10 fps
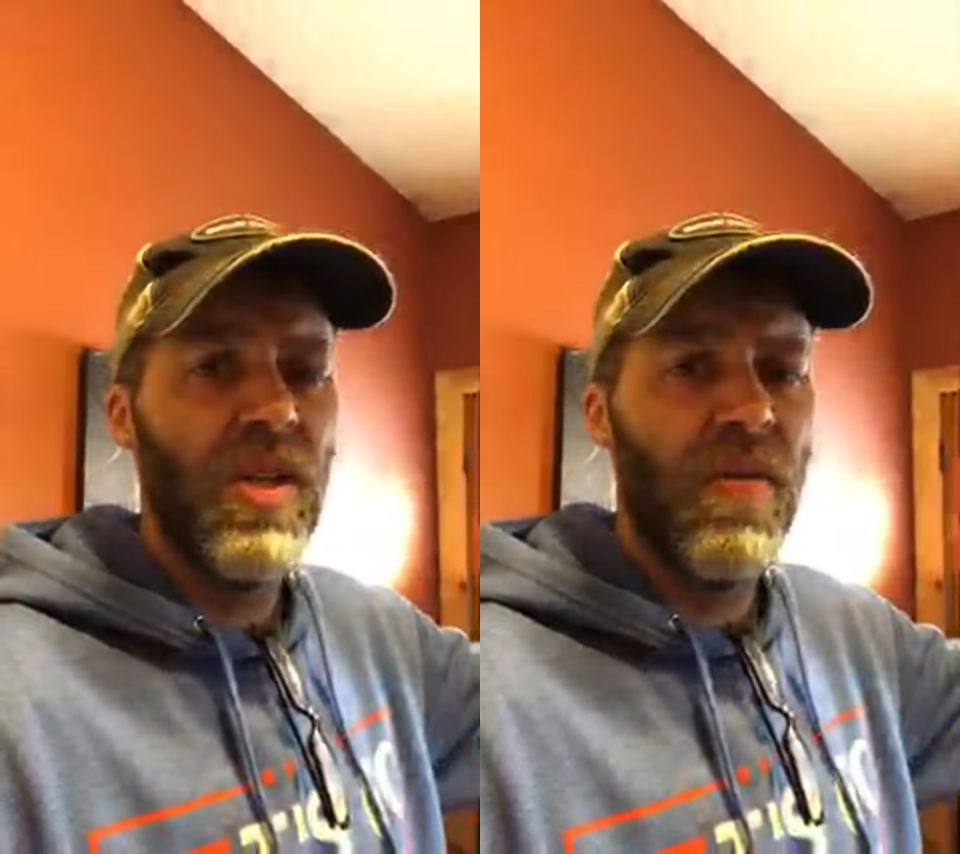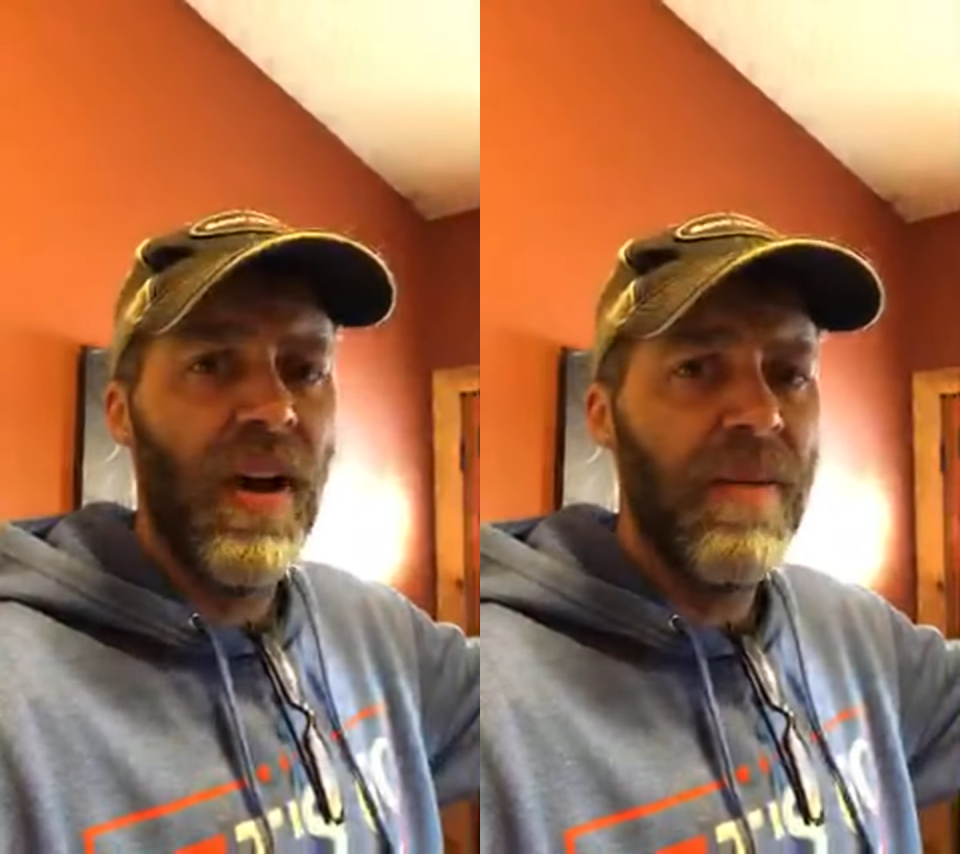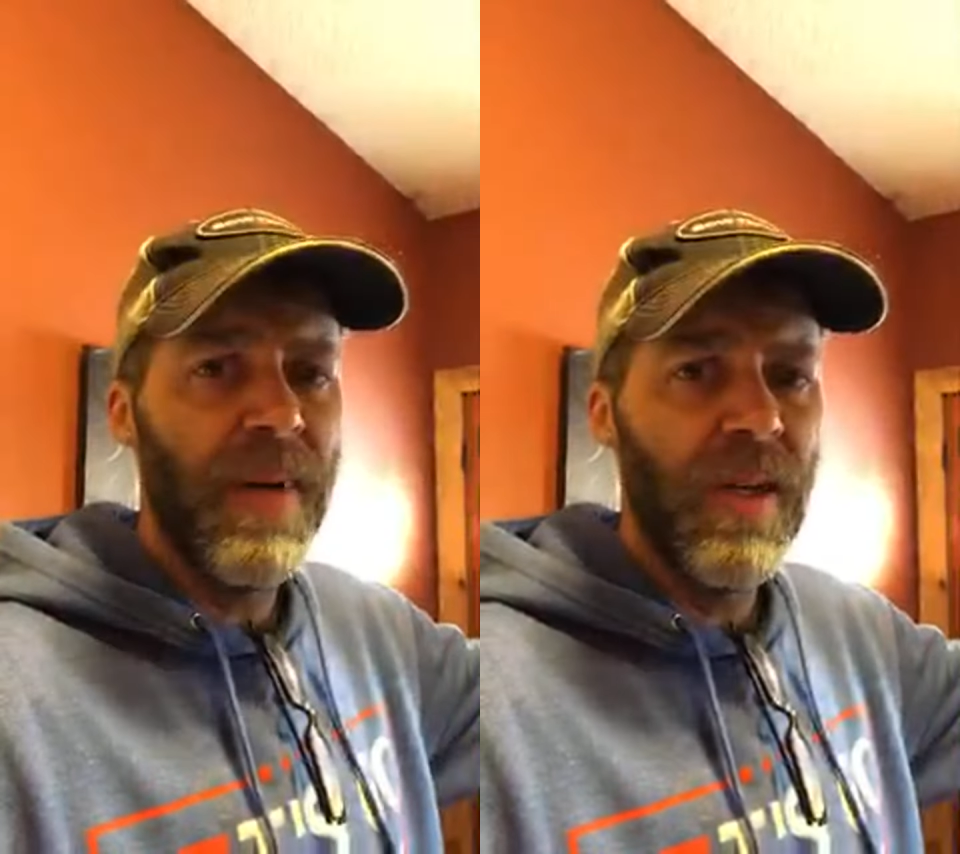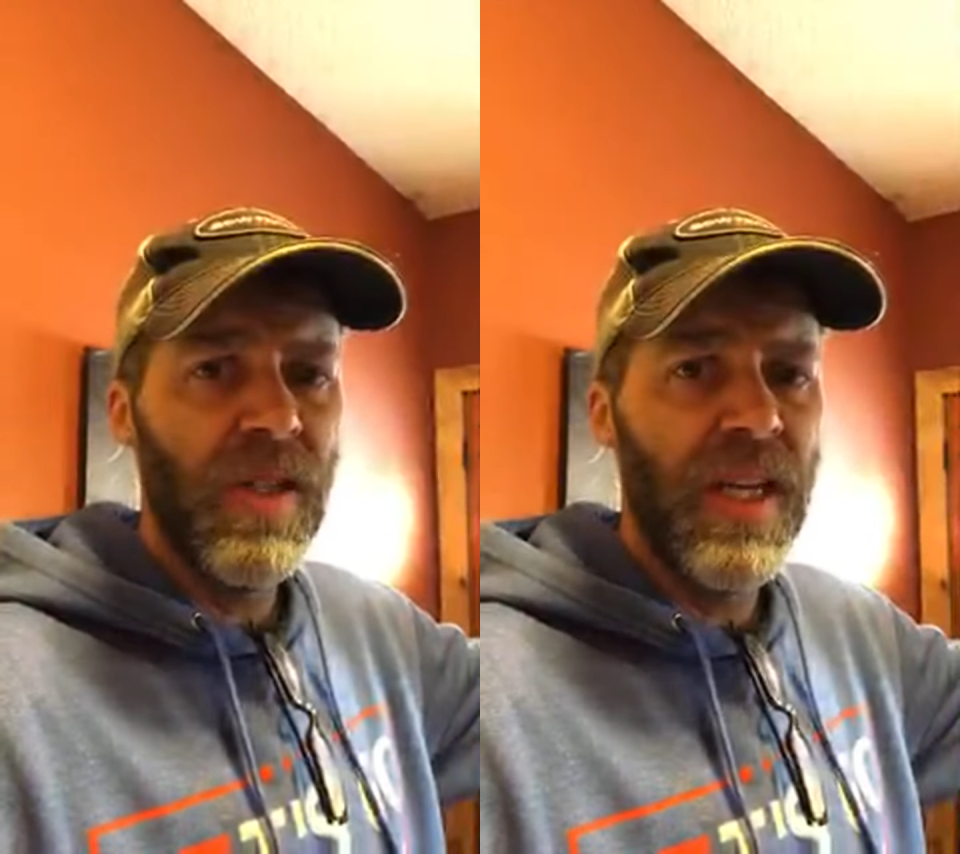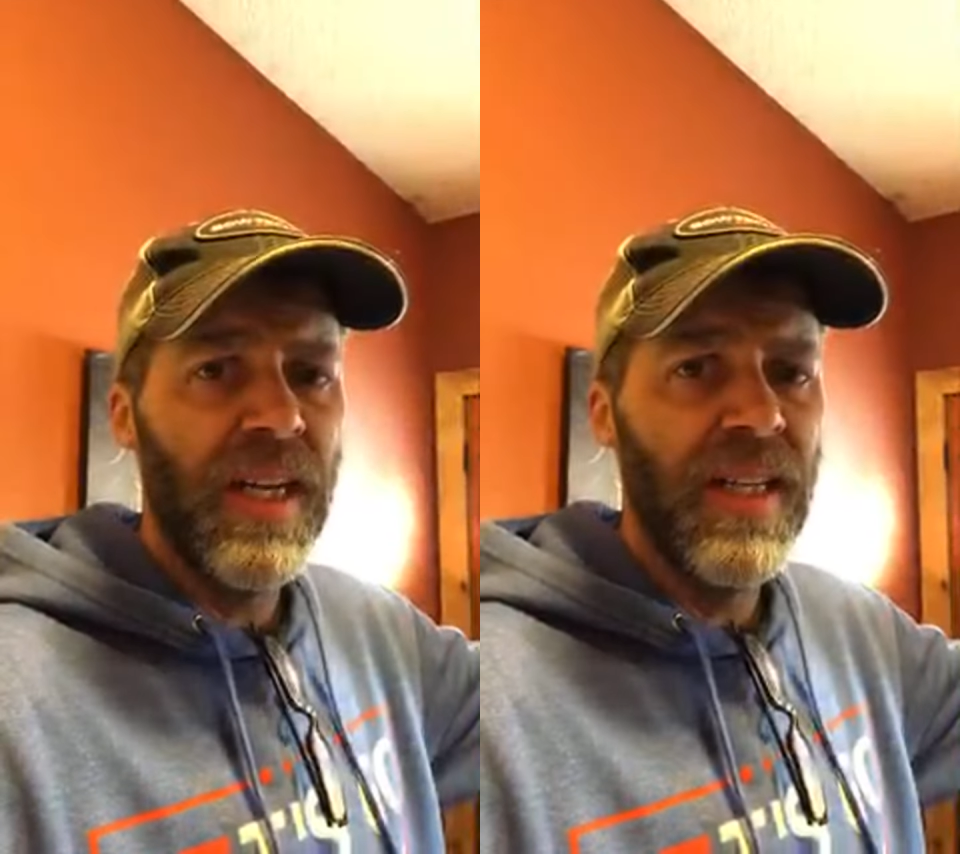So for anybody
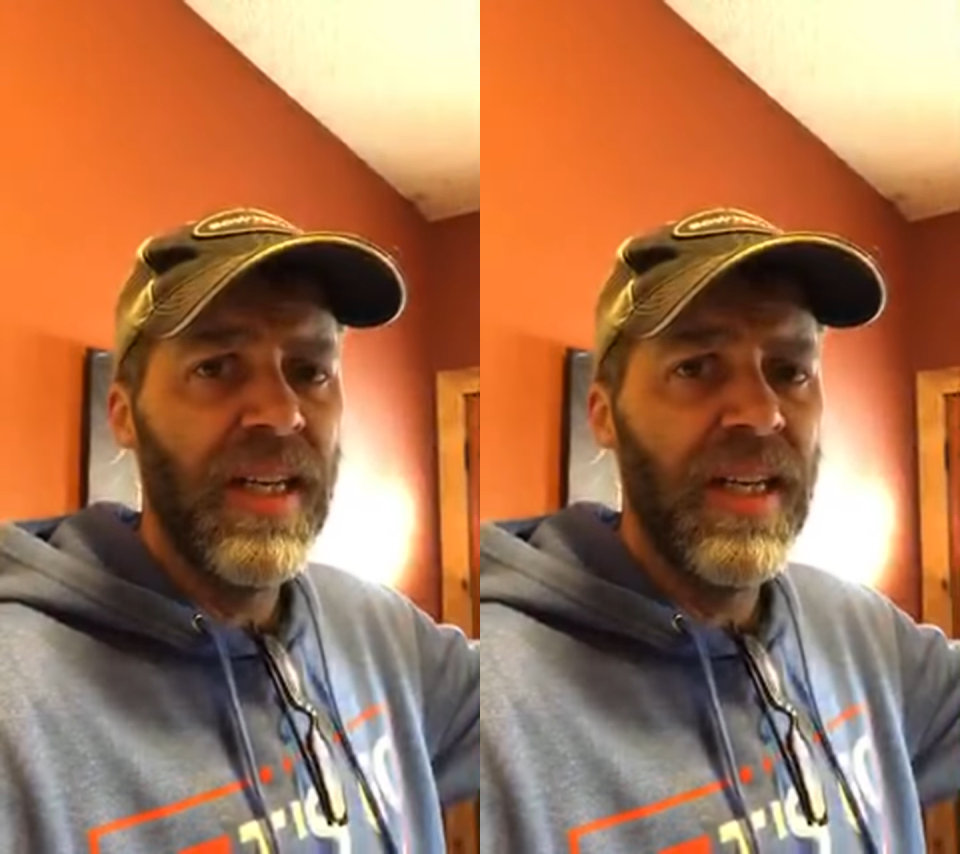who's done